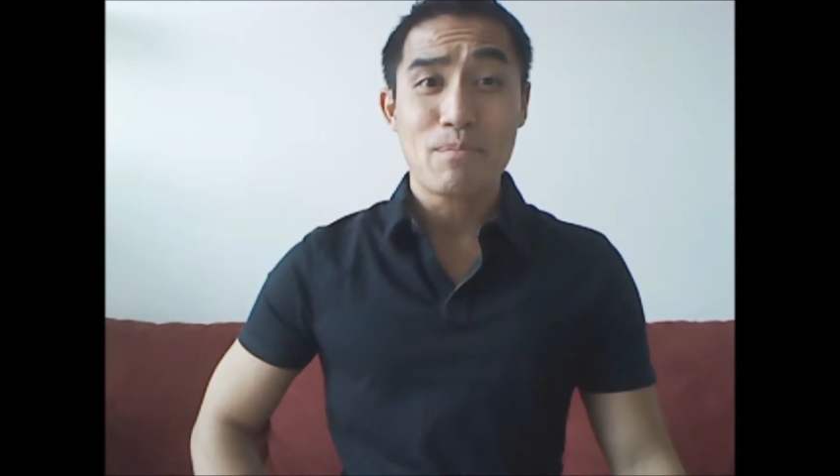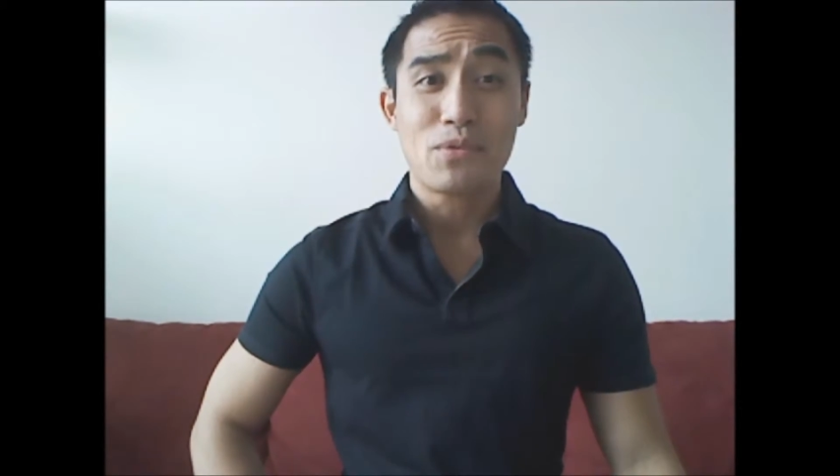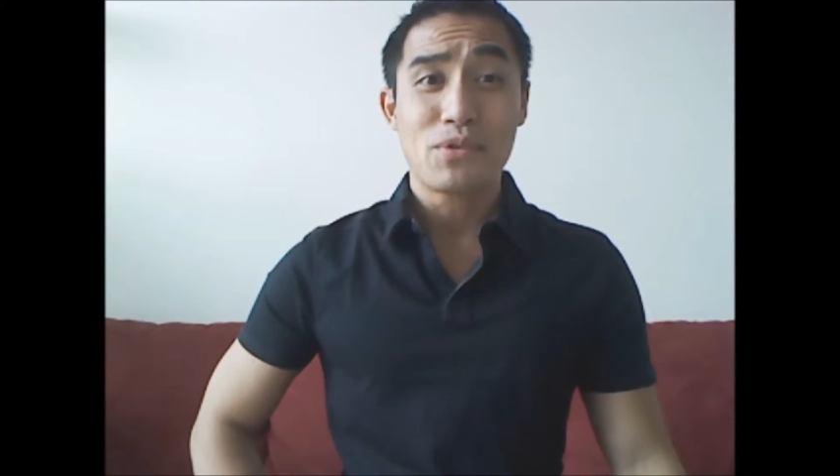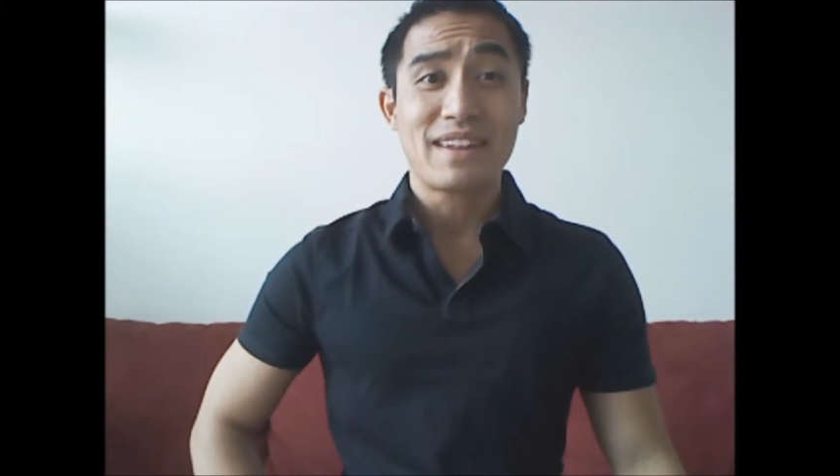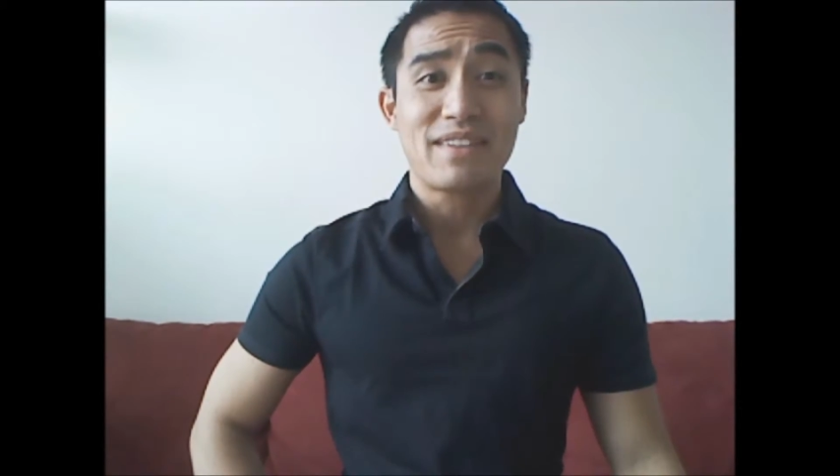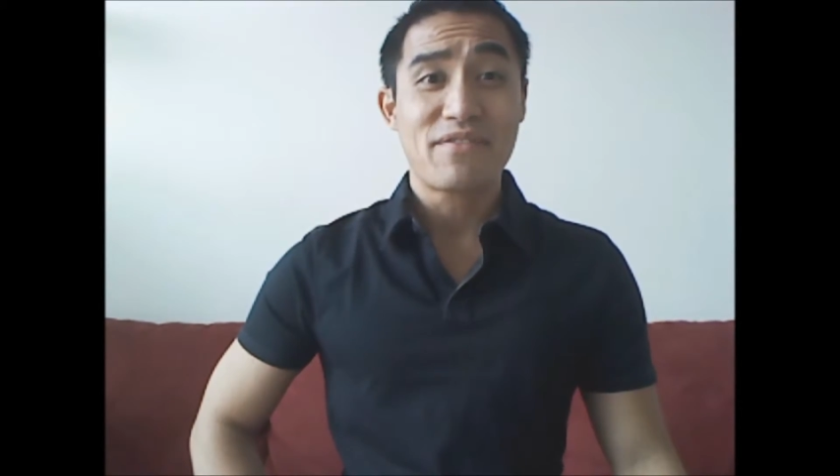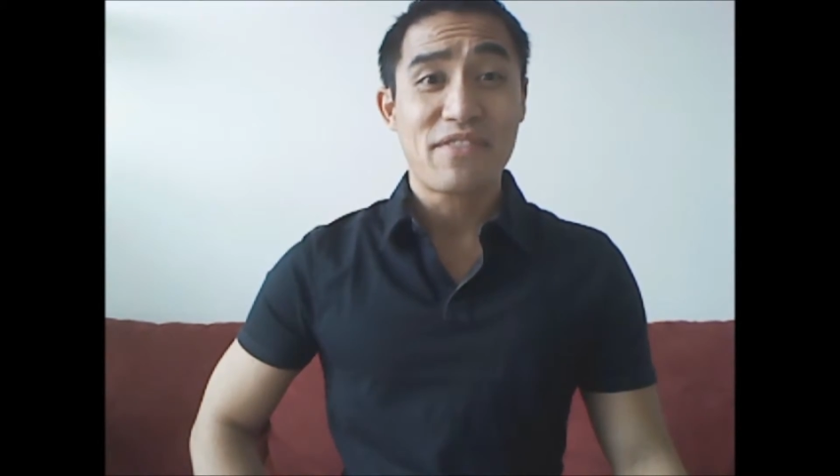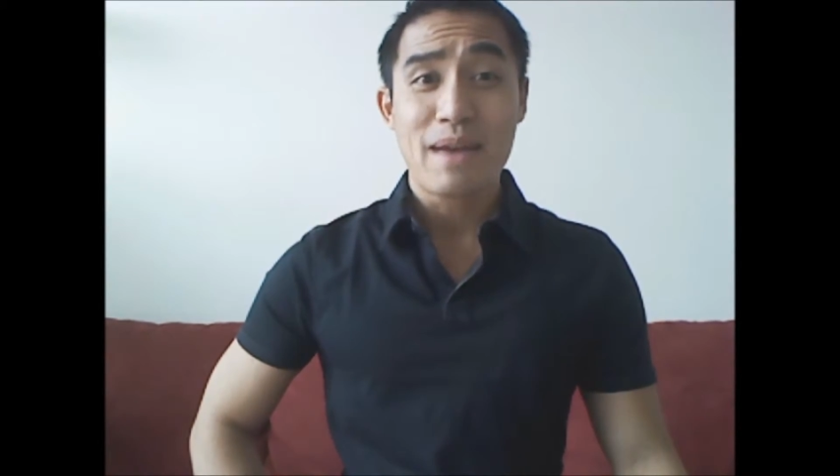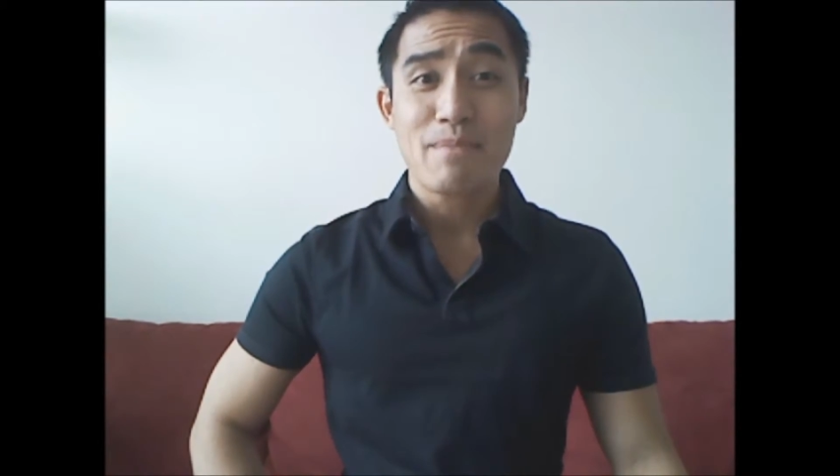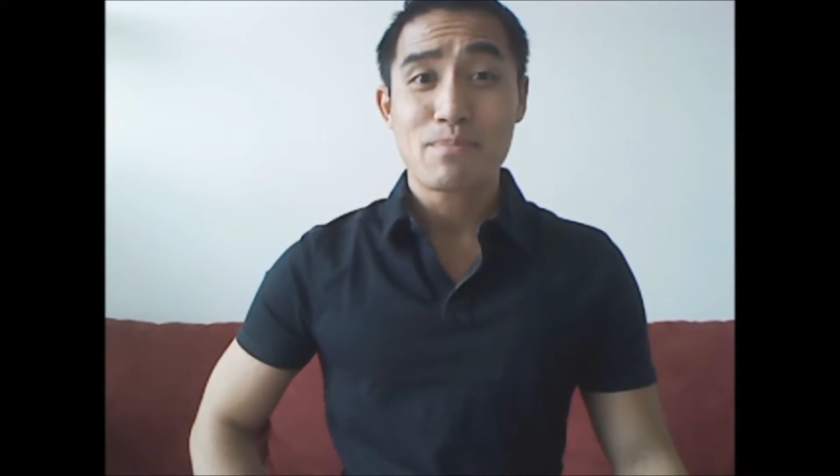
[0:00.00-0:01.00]
up more than
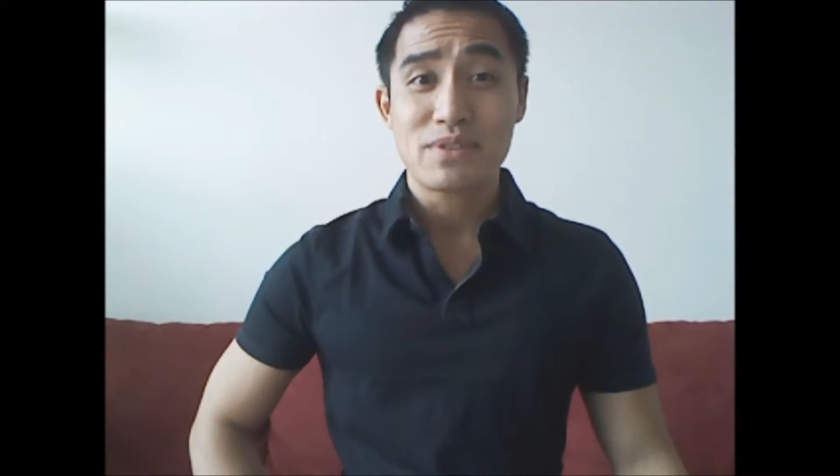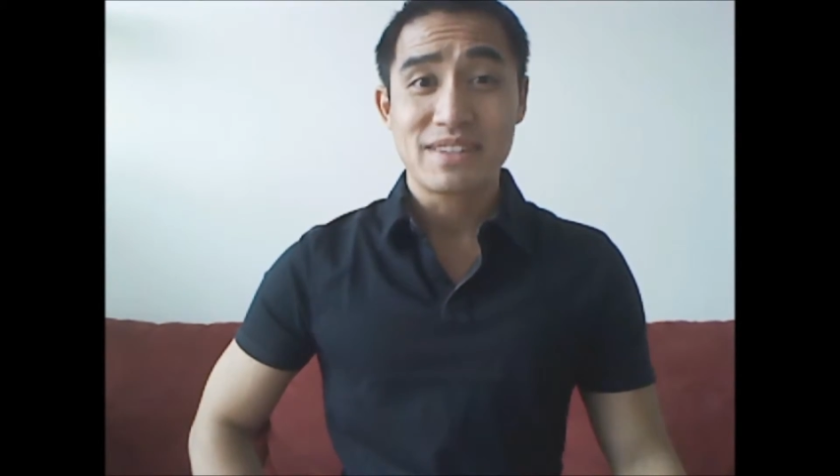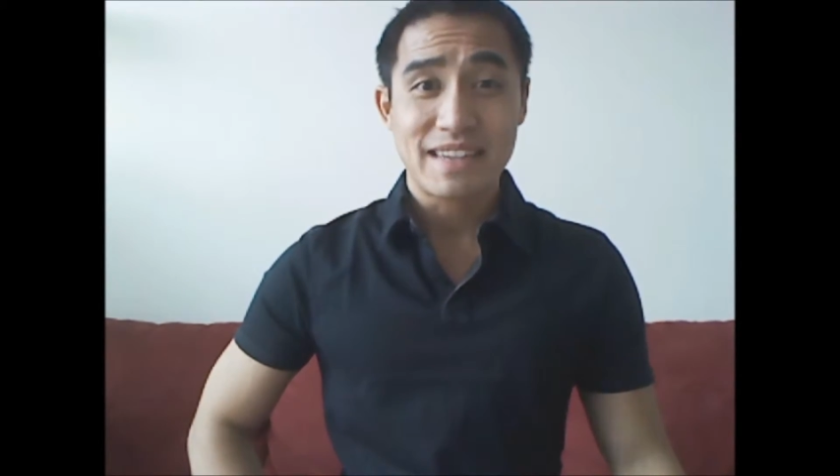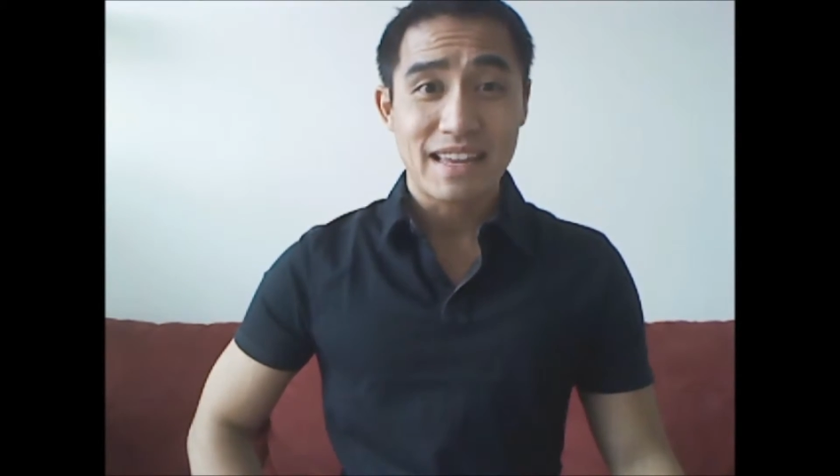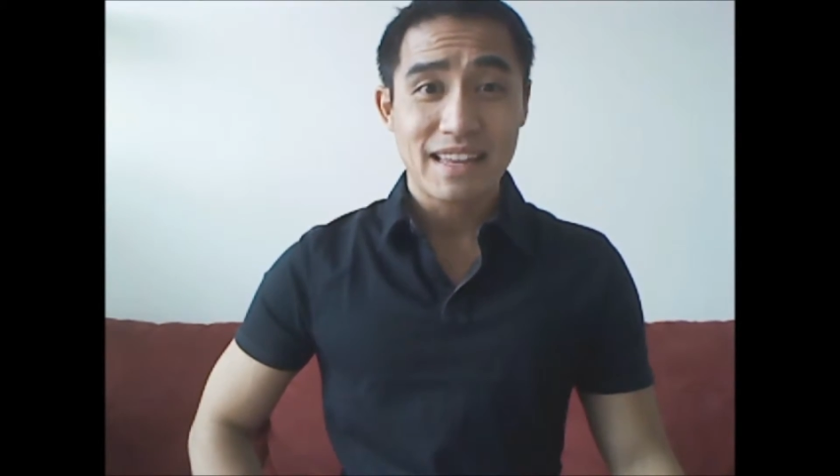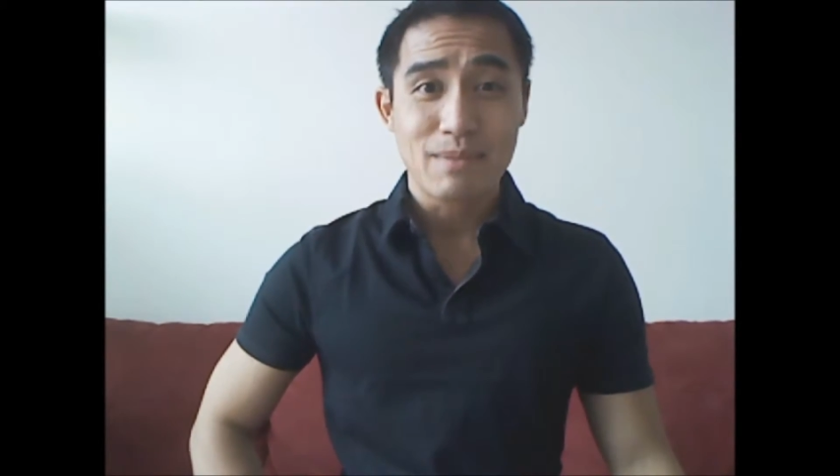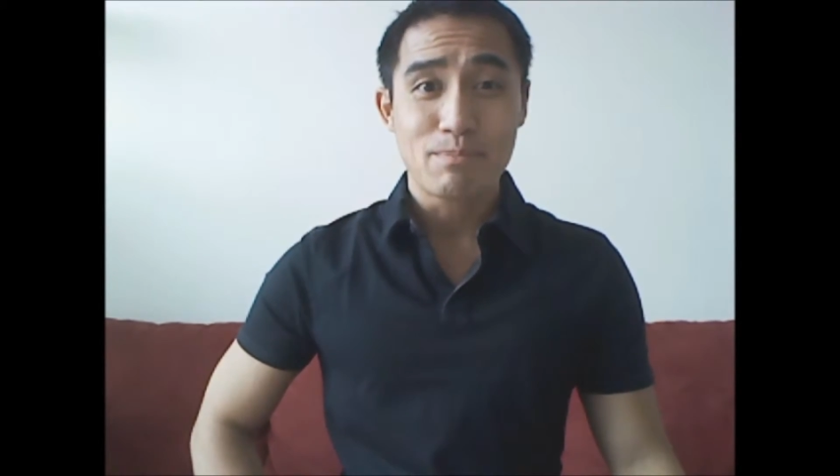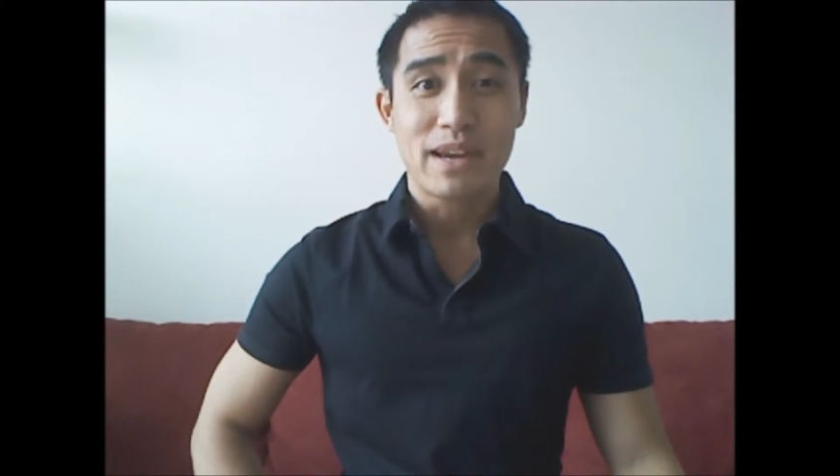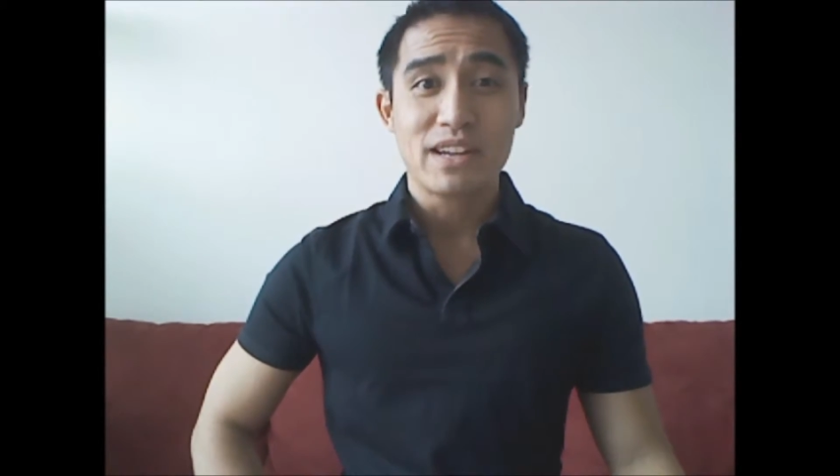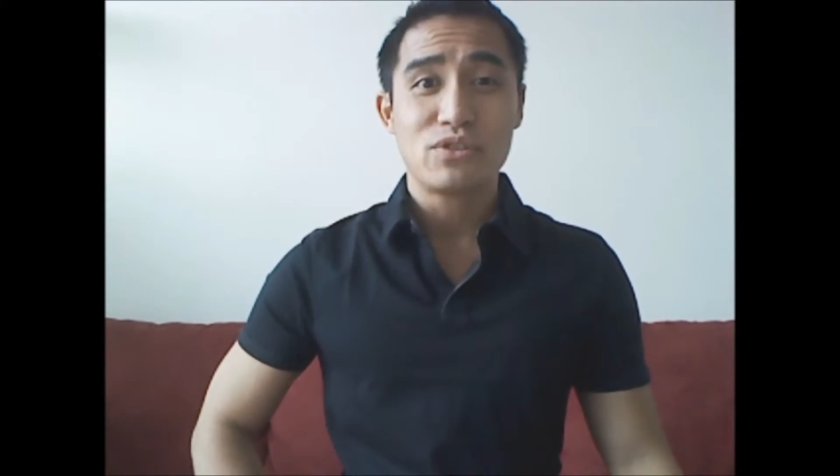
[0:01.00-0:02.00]
five percent
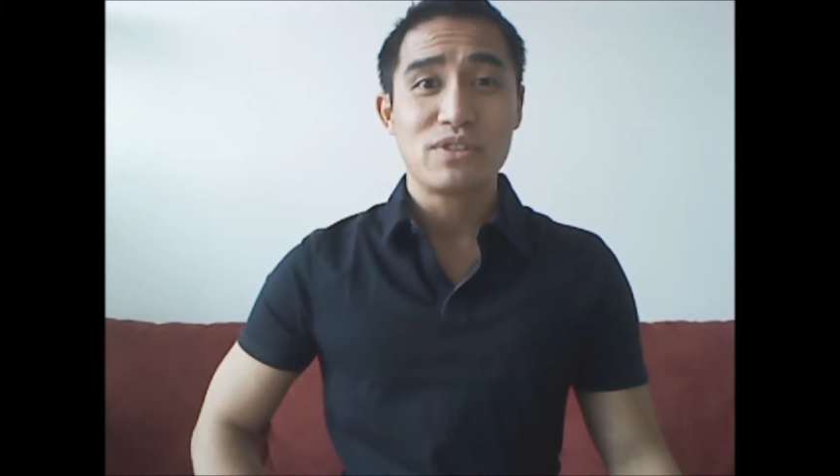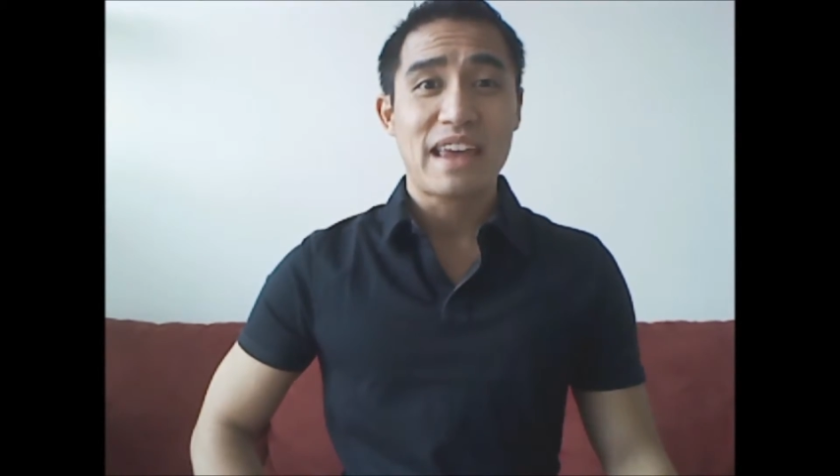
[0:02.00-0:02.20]
compared to